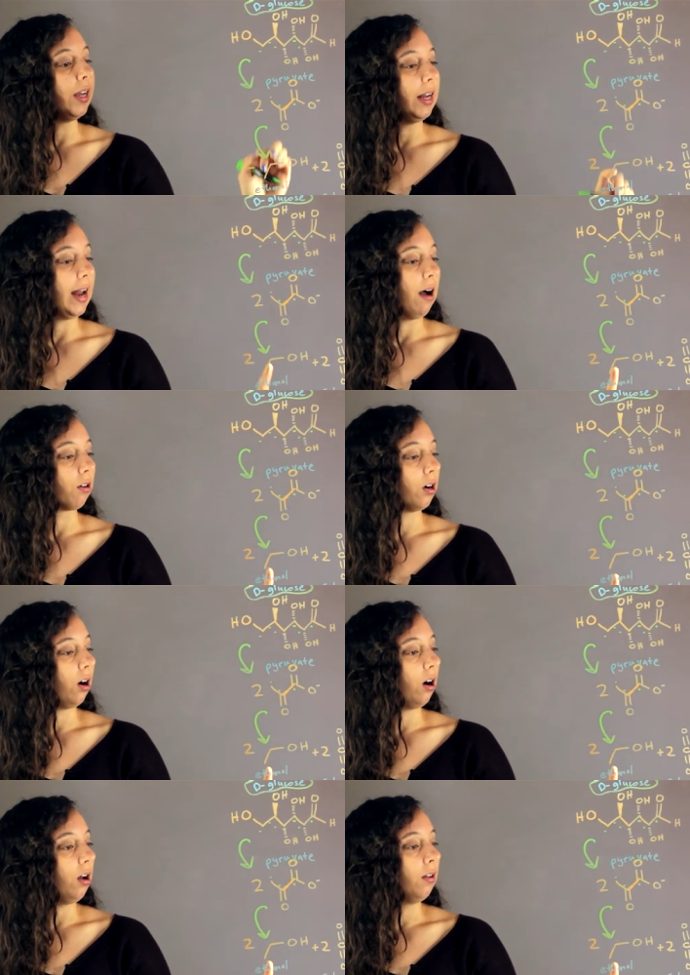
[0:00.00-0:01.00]
an
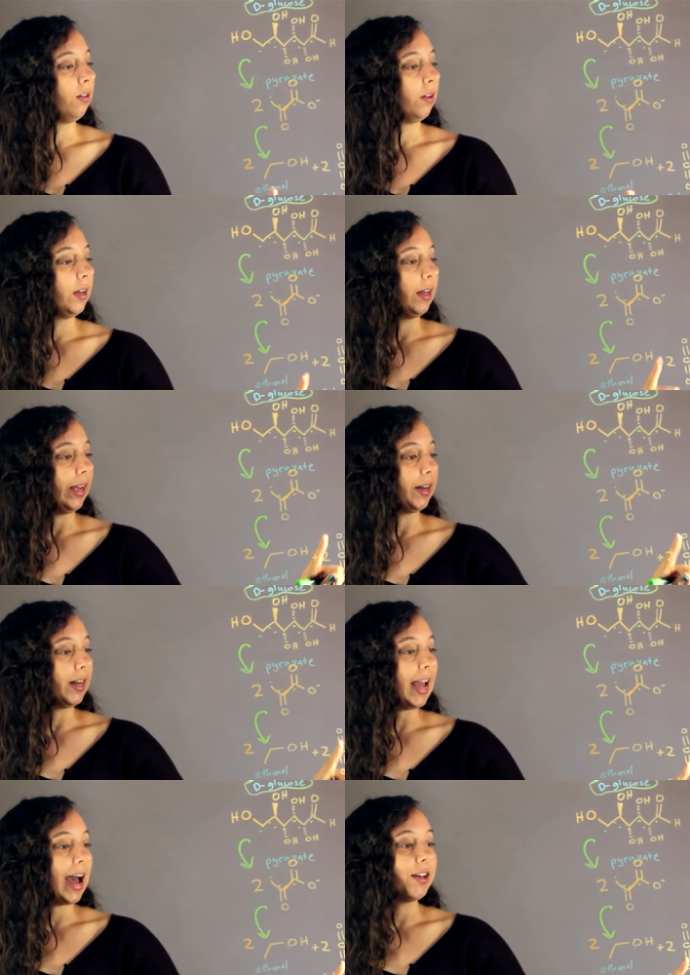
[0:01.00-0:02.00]
alcohol and a
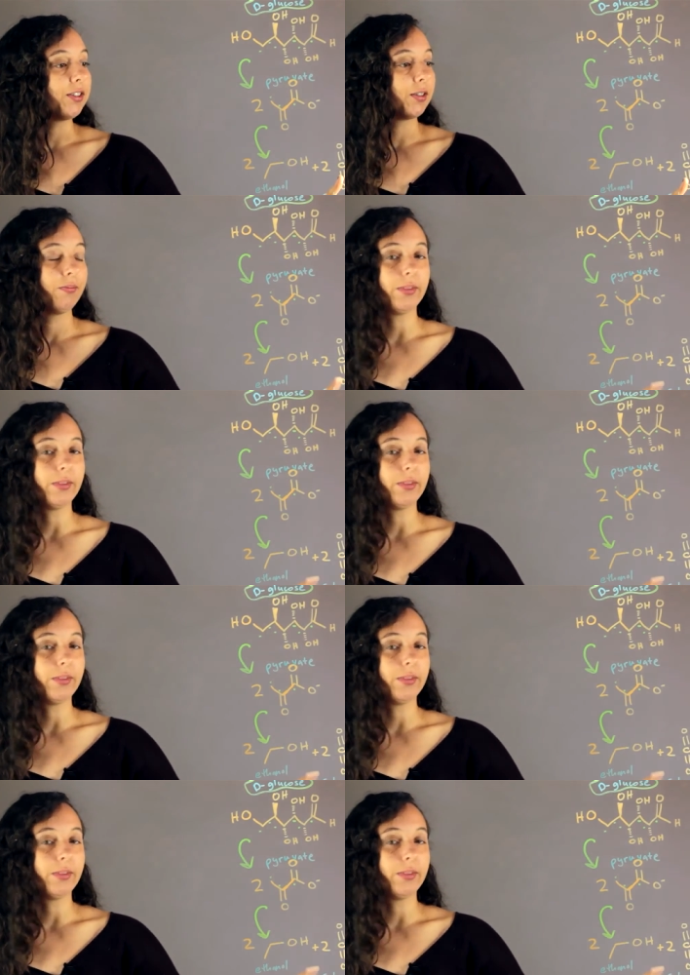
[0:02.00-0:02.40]
gas.